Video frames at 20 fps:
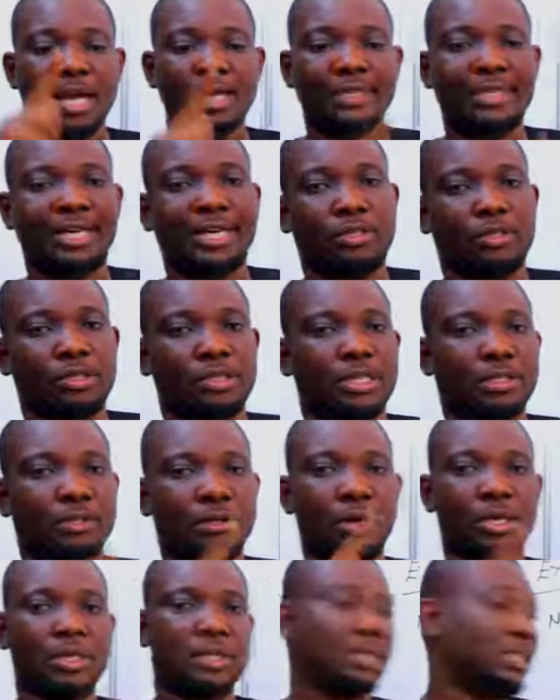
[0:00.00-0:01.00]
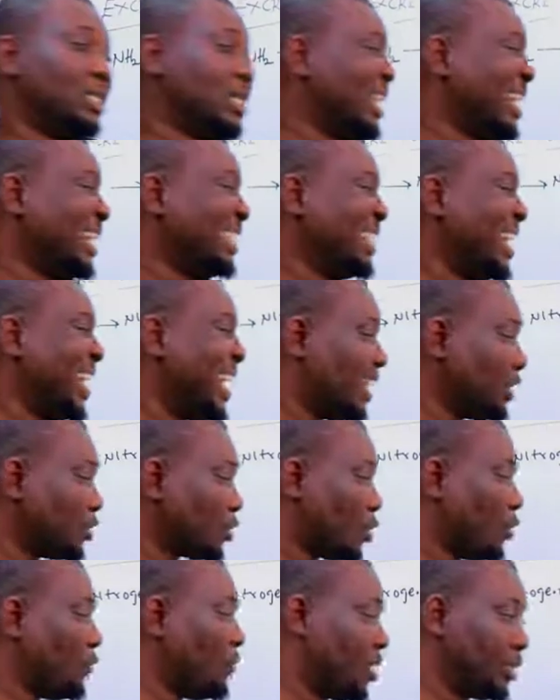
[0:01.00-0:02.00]
hydrogen, and oxygen, are then
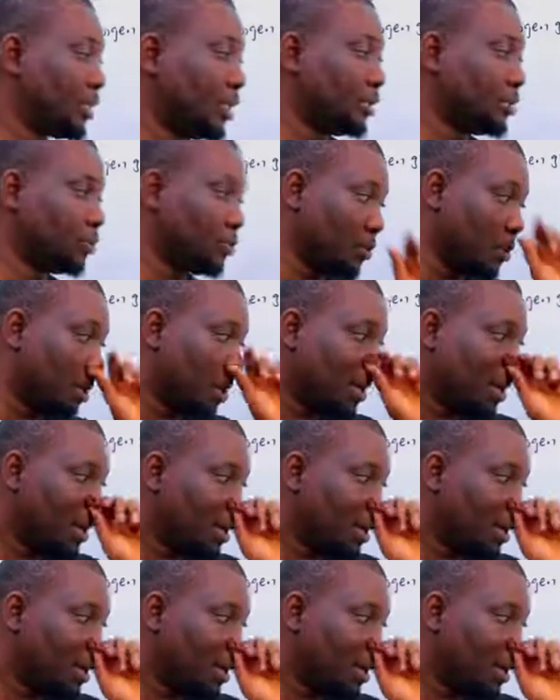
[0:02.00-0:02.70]
converted to